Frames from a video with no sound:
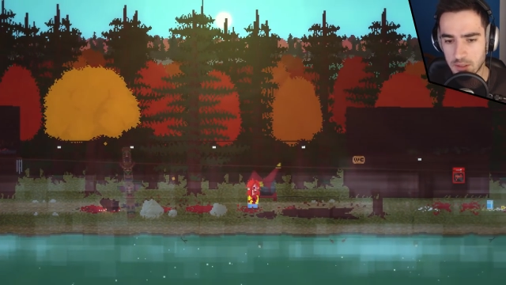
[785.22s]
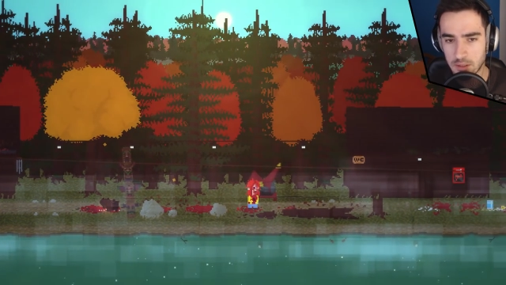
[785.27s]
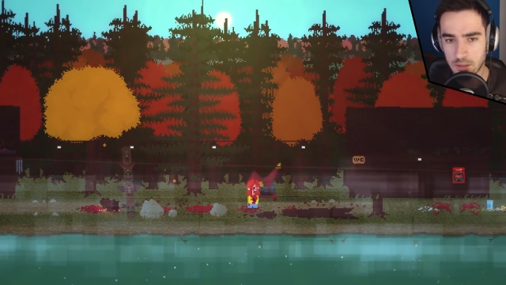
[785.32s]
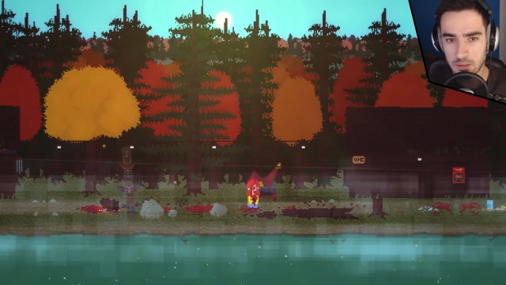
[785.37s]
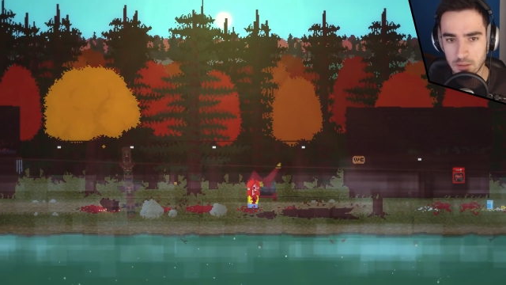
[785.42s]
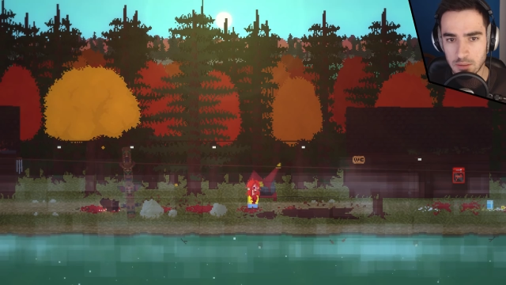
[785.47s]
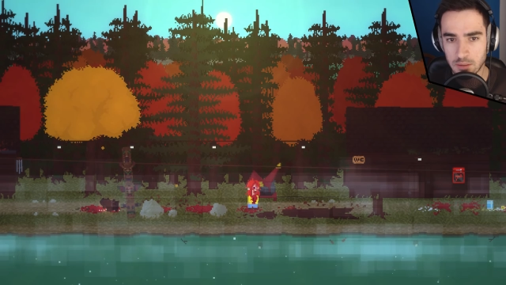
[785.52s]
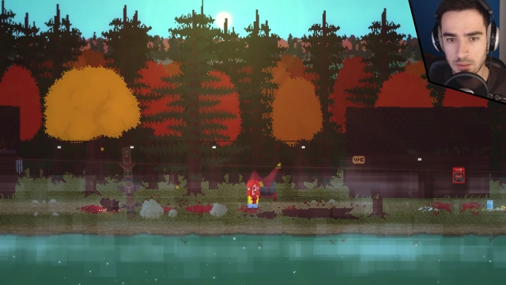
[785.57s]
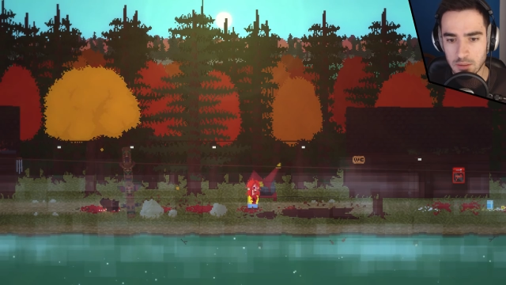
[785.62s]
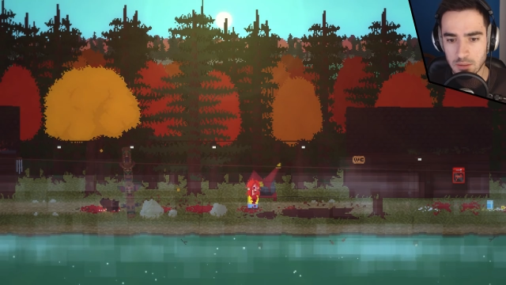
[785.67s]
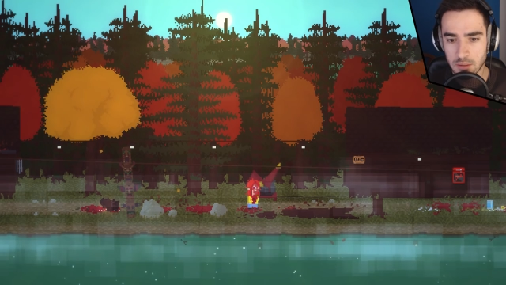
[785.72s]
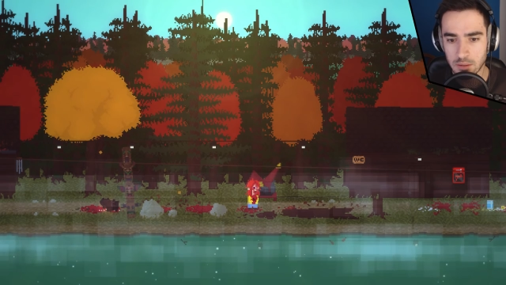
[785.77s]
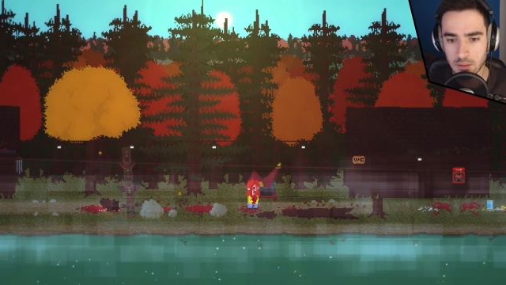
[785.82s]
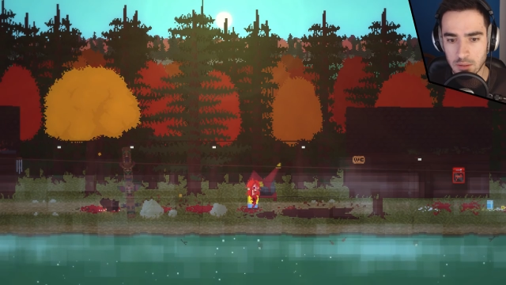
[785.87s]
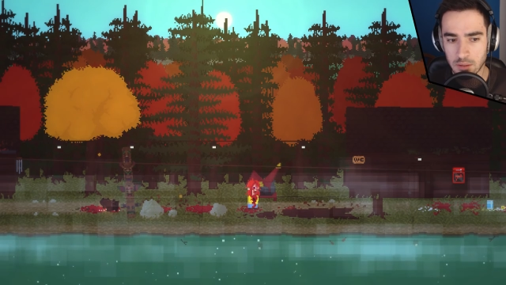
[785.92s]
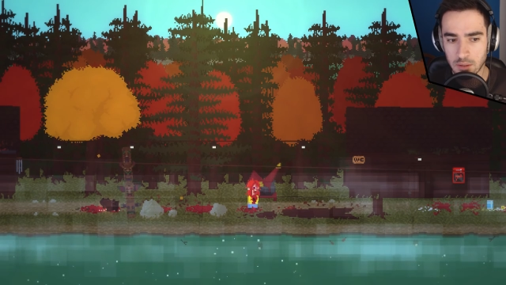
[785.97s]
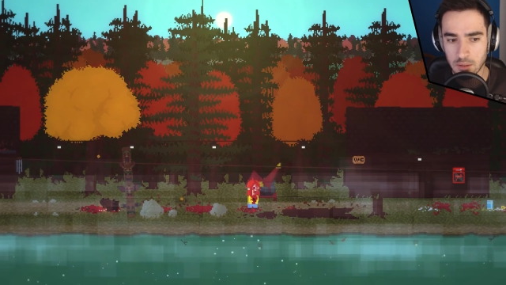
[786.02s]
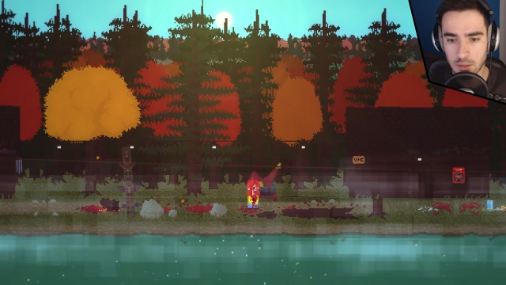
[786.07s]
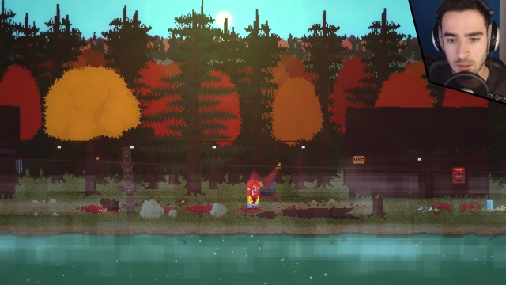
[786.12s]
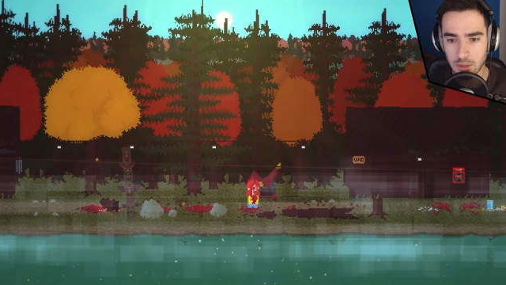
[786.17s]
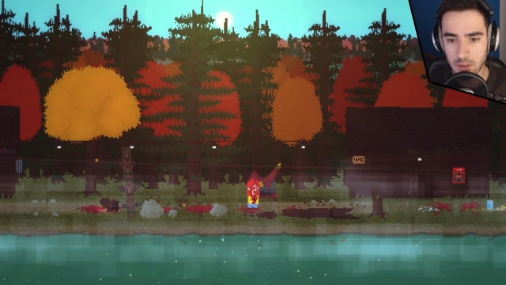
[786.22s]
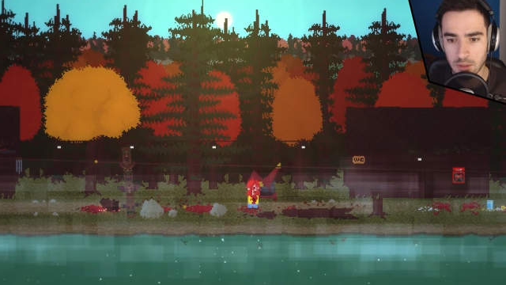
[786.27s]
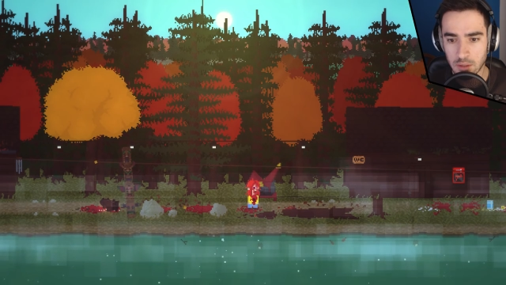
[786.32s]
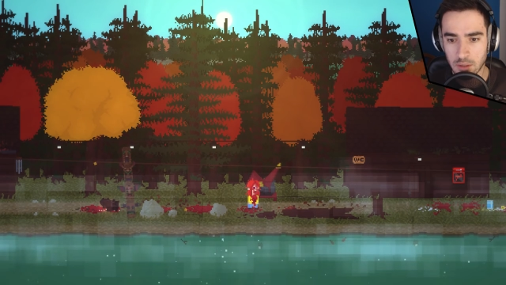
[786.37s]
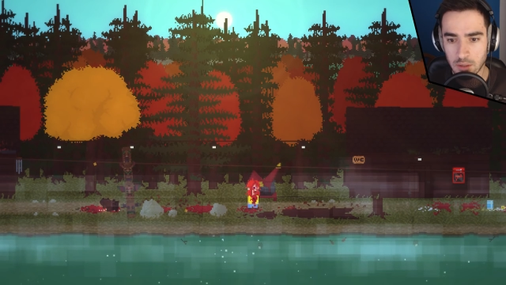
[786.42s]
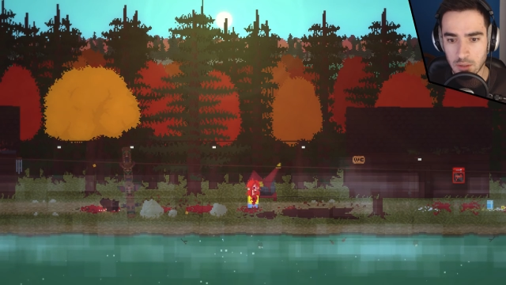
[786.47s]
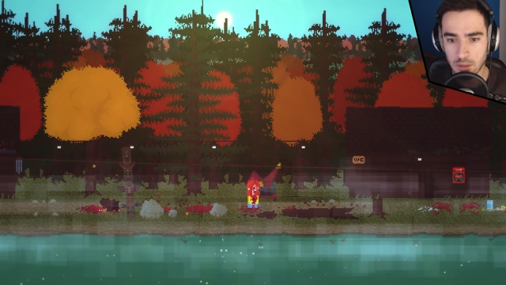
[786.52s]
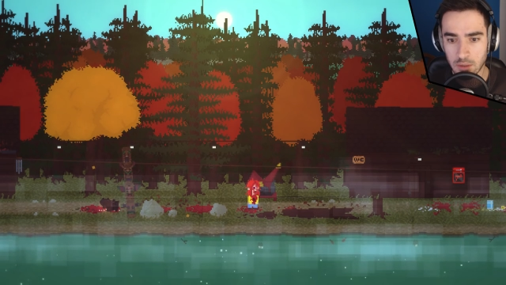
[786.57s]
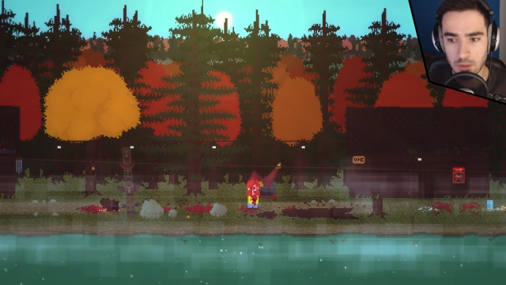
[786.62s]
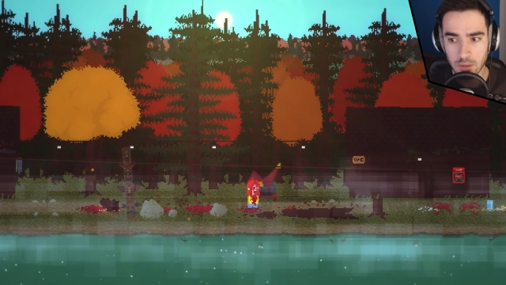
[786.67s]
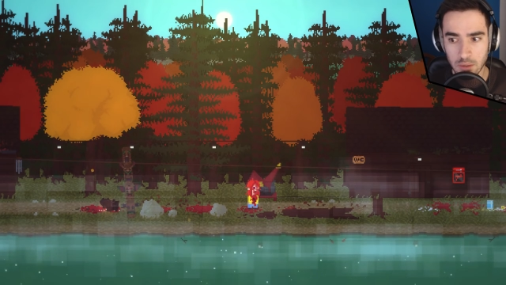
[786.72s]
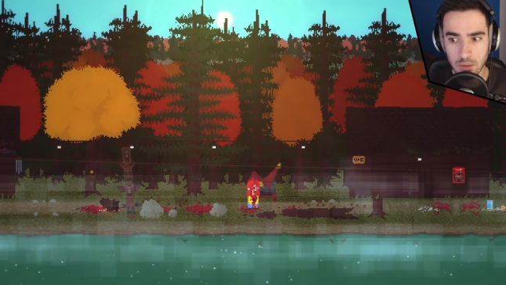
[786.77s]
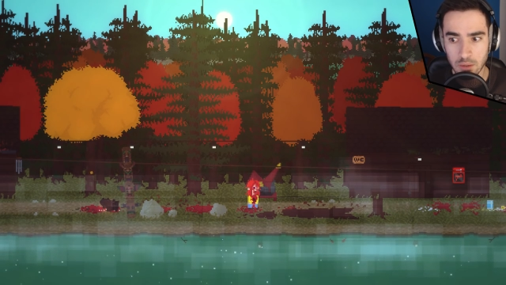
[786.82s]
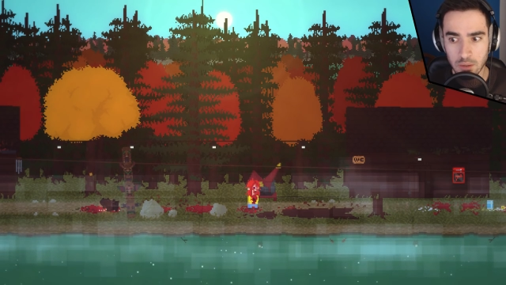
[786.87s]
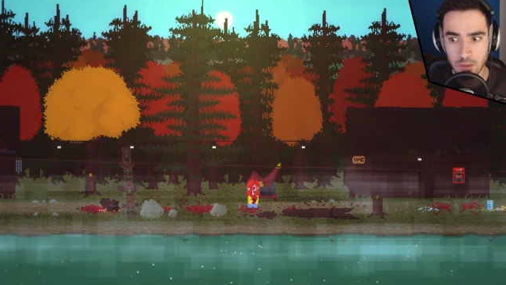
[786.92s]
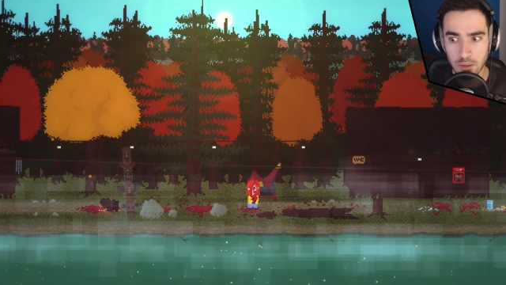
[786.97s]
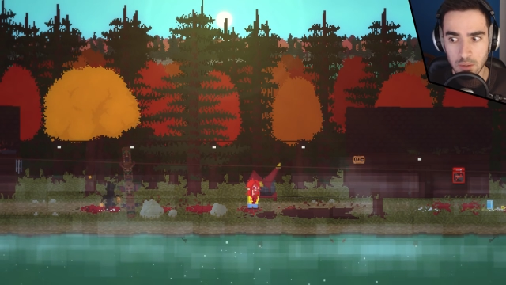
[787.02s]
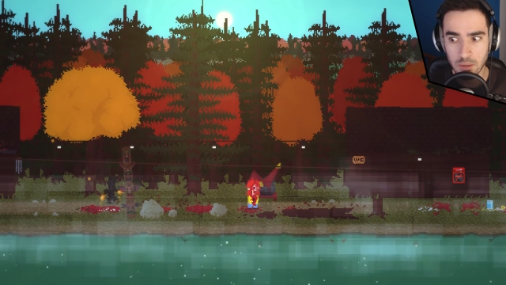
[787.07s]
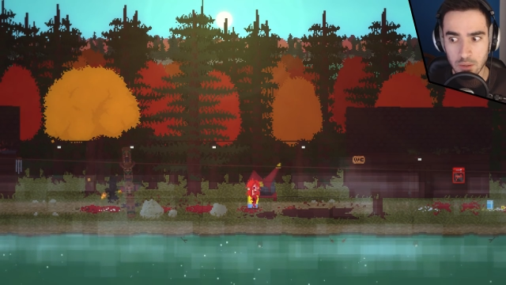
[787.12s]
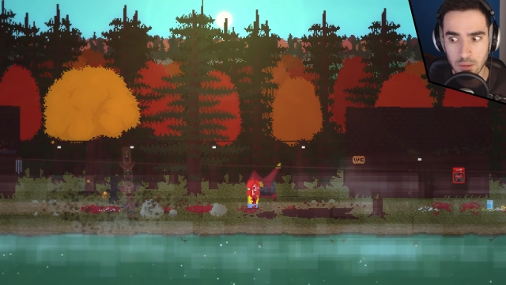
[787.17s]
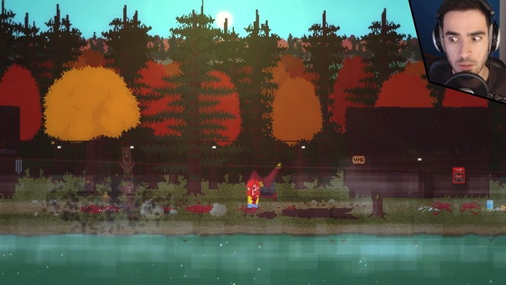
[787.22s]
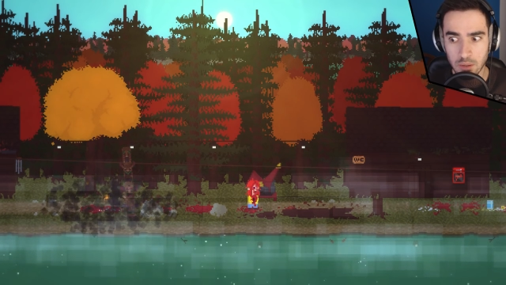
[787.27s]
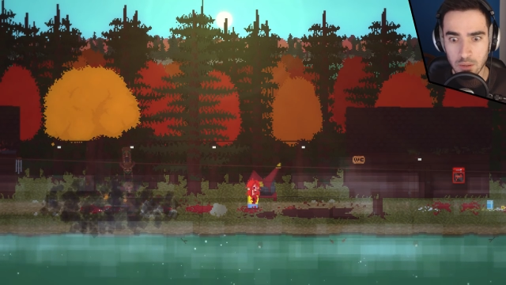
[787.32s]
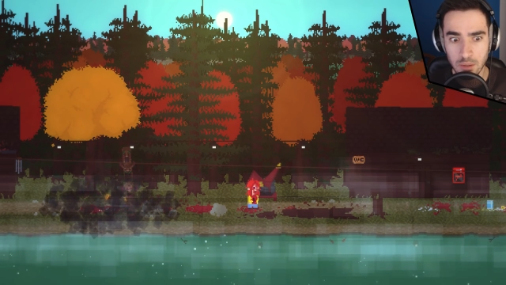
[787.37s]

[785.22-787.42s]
No one is speaking in this clip.